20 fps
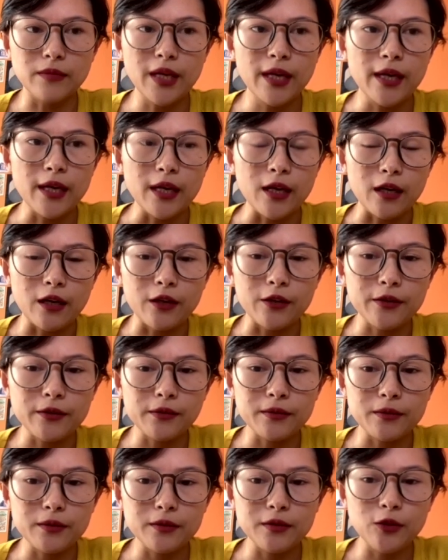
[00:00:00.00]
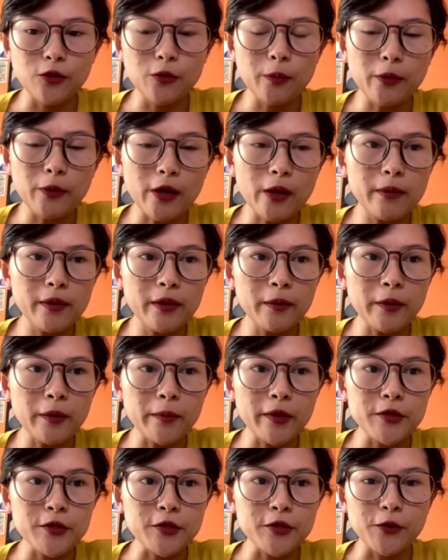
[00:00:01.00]
So also
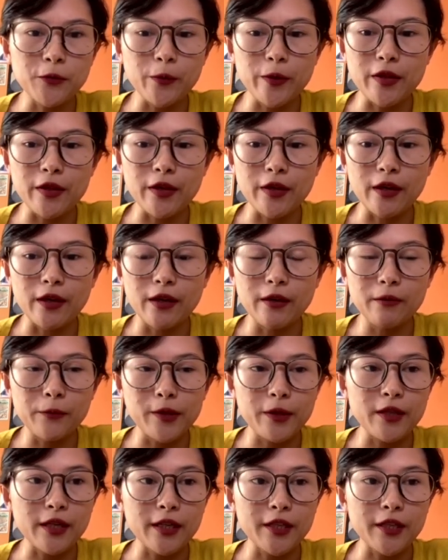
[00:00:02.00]
in that